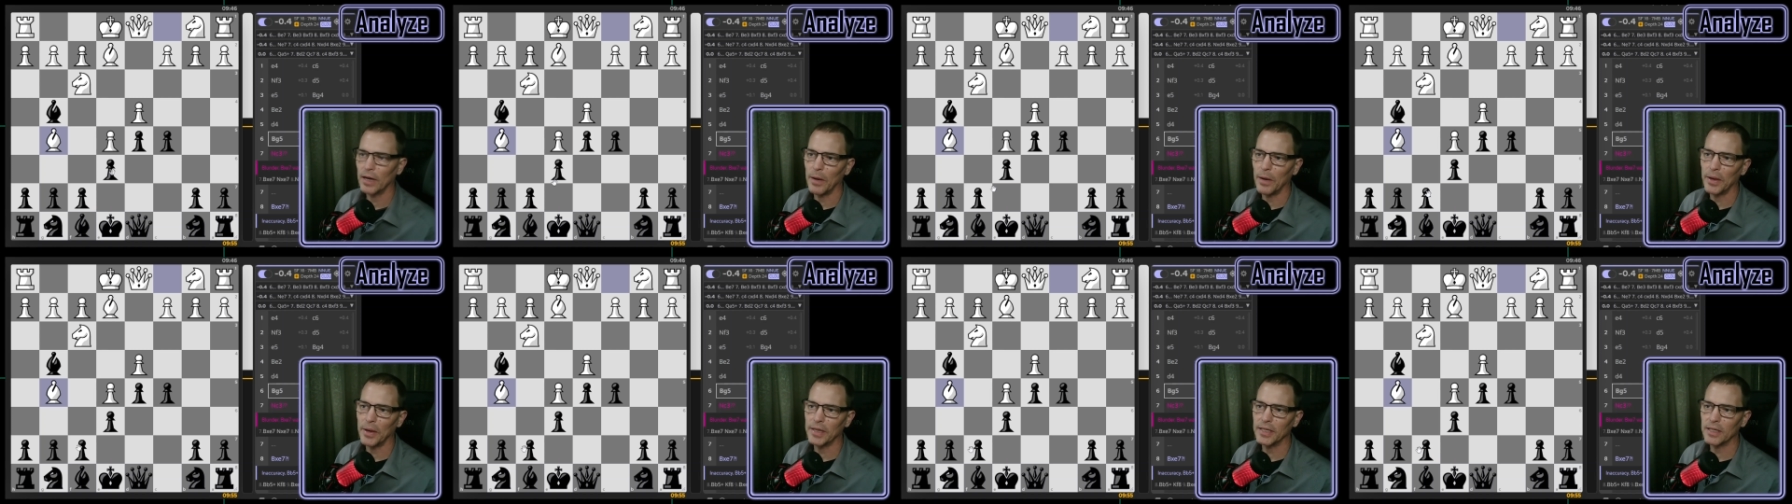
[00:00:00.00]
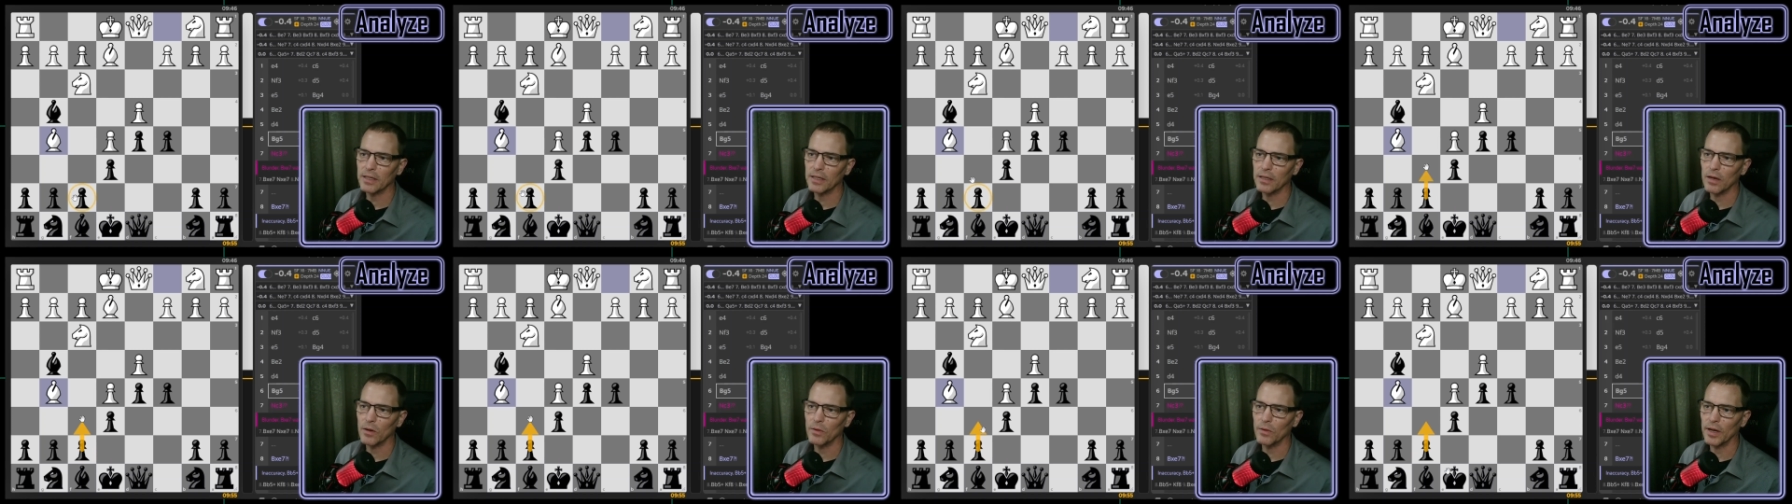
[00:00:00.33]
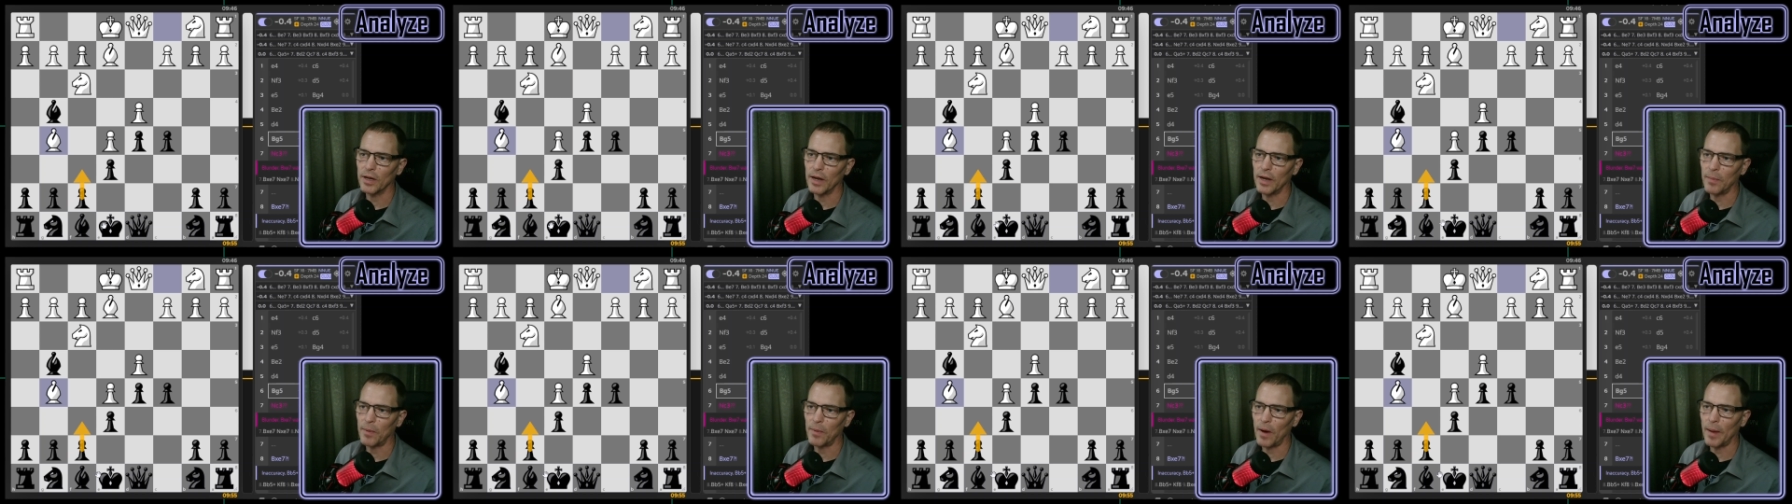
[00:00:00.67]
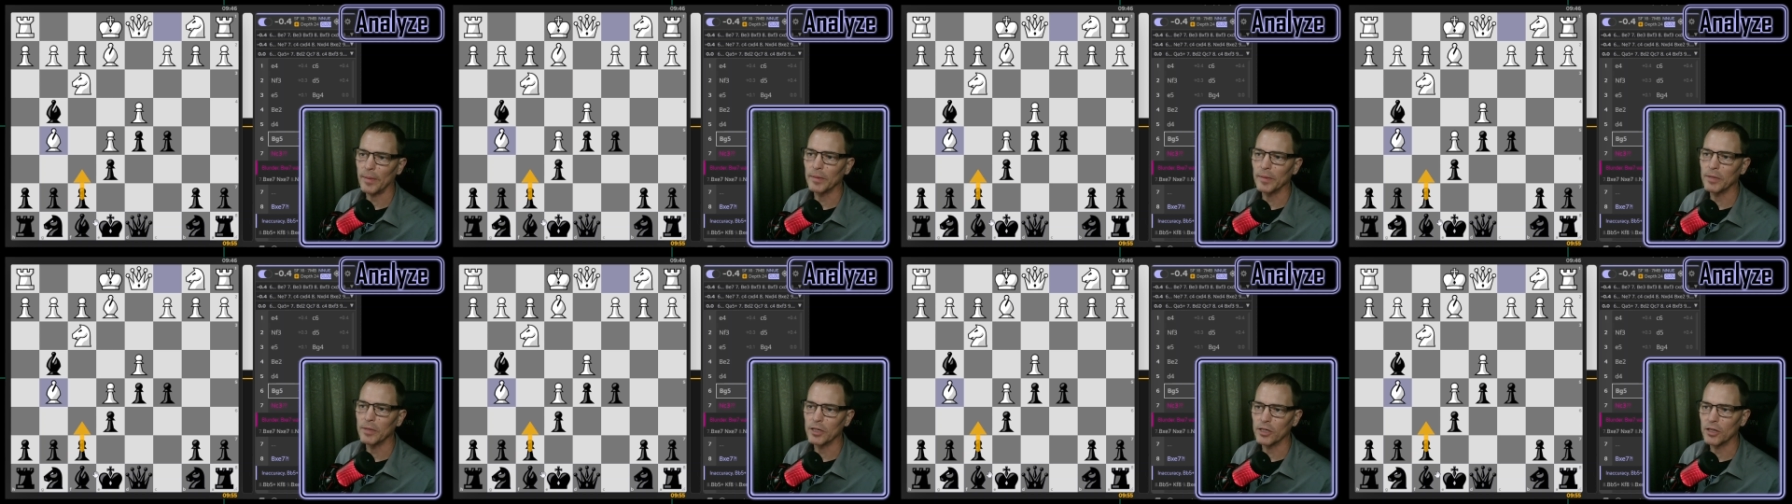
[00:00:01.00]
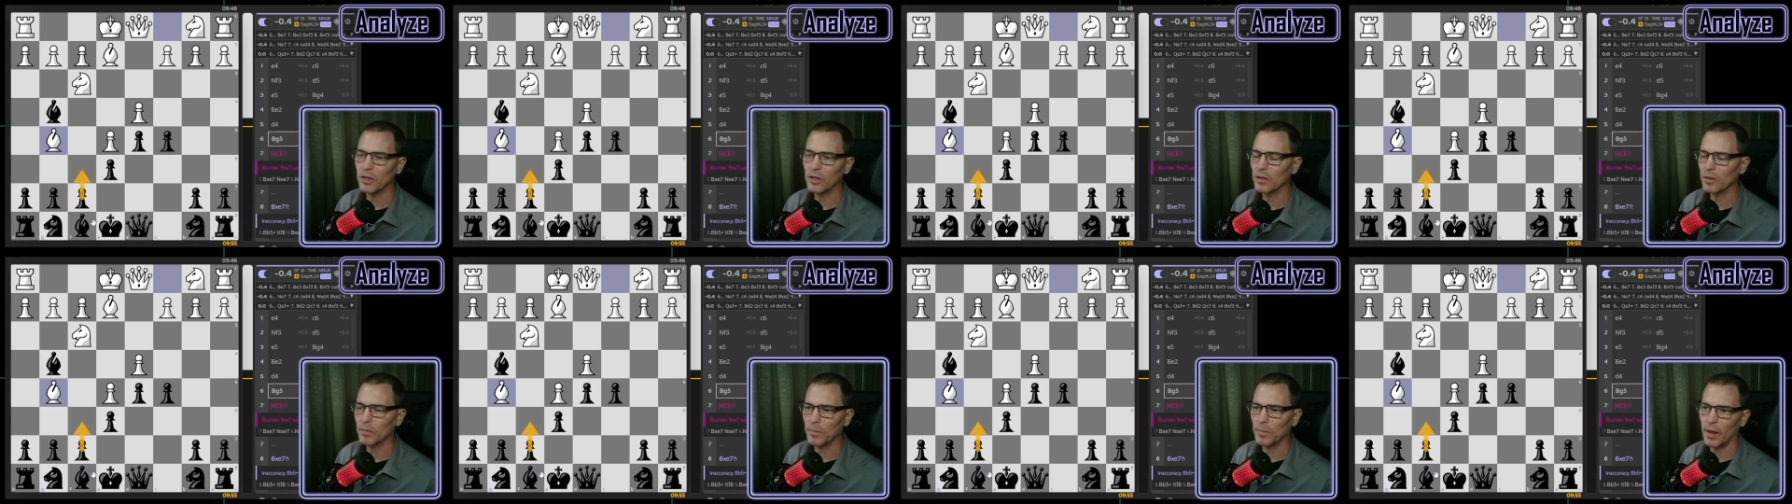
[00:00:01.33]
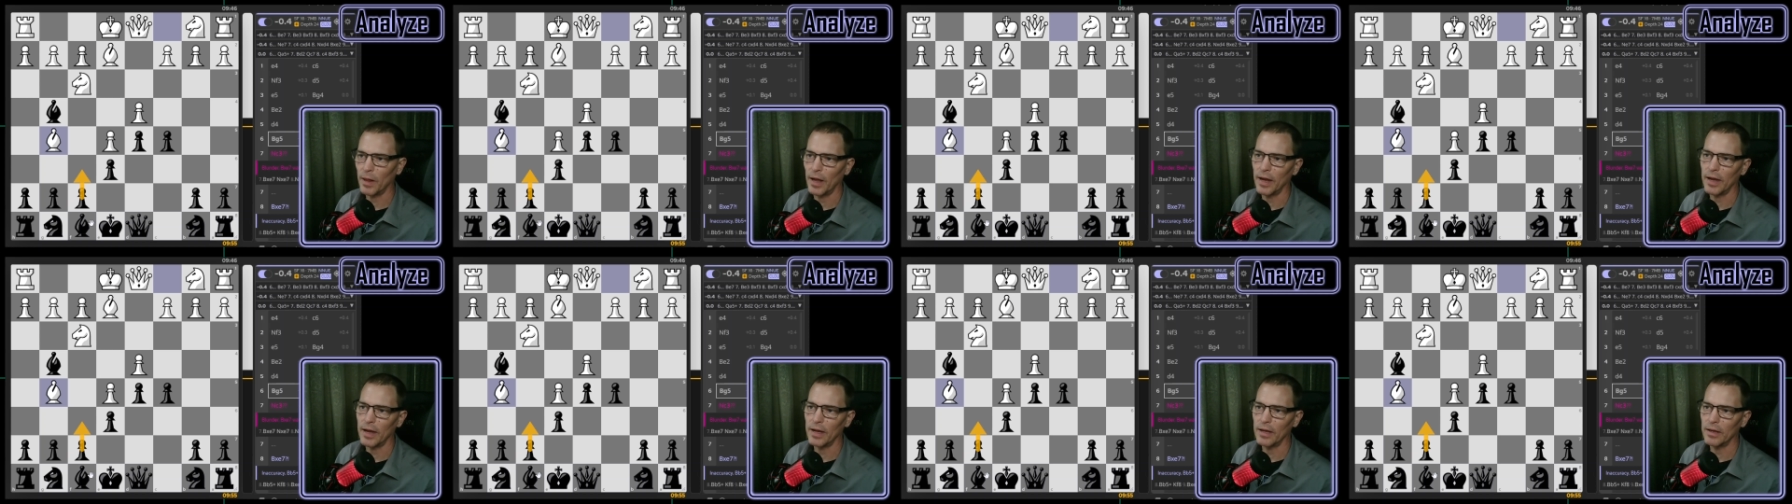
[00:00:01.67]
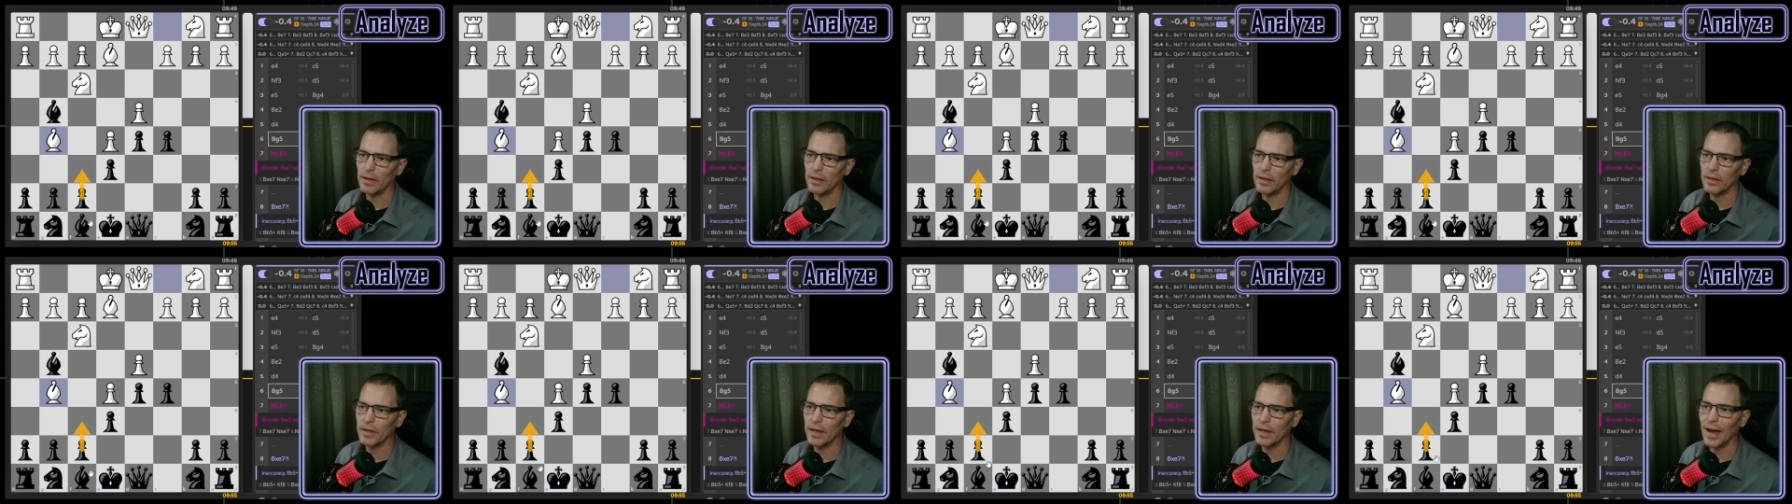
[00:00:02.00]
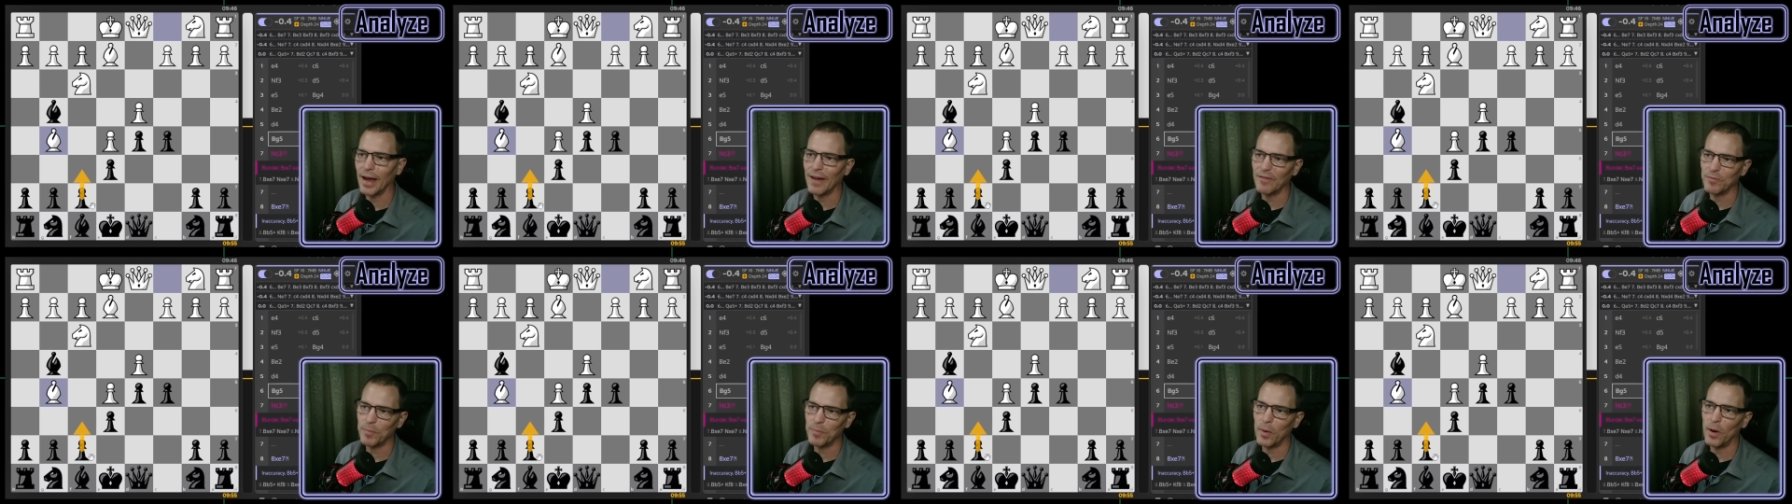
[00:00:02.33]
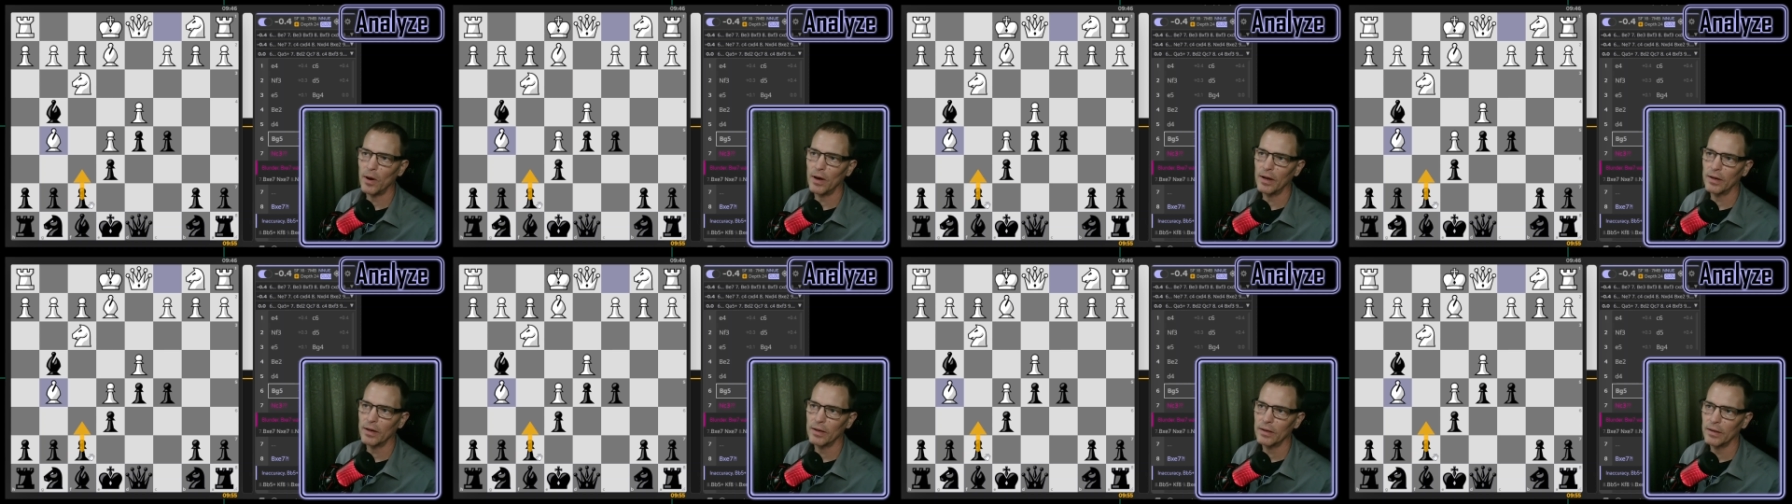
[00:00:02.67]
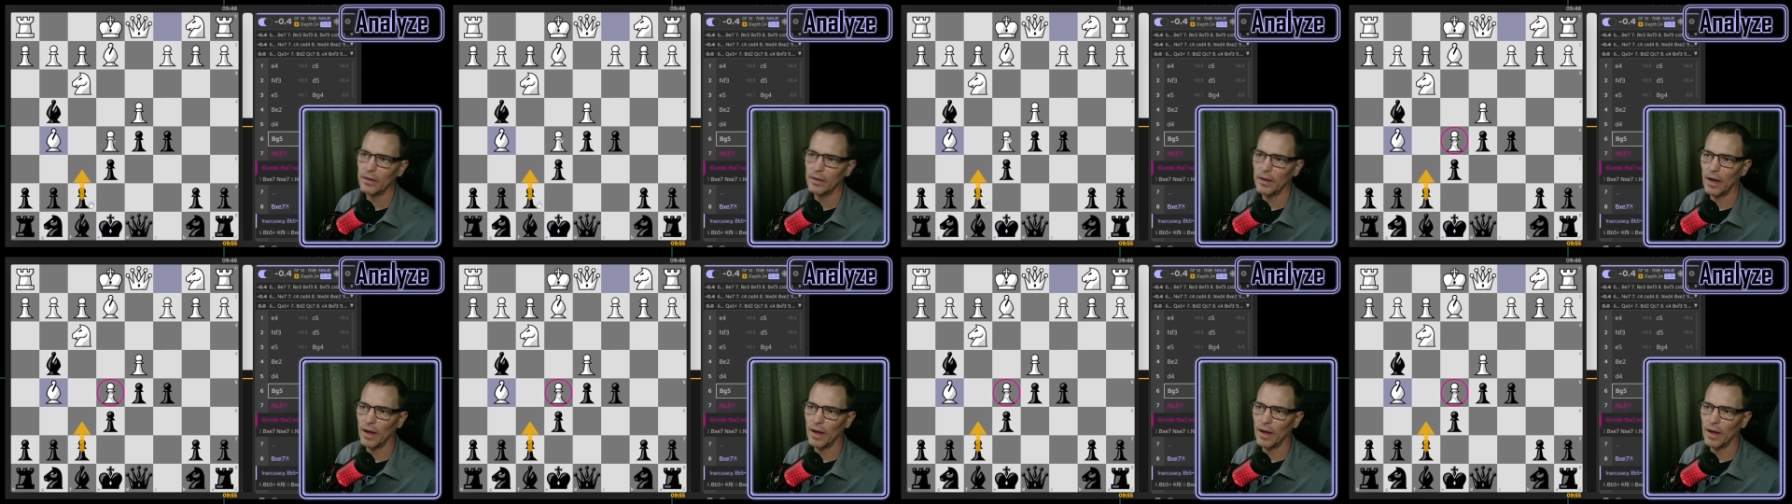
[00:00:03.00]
Now, I did know that I probably shouldn't play the F pawn.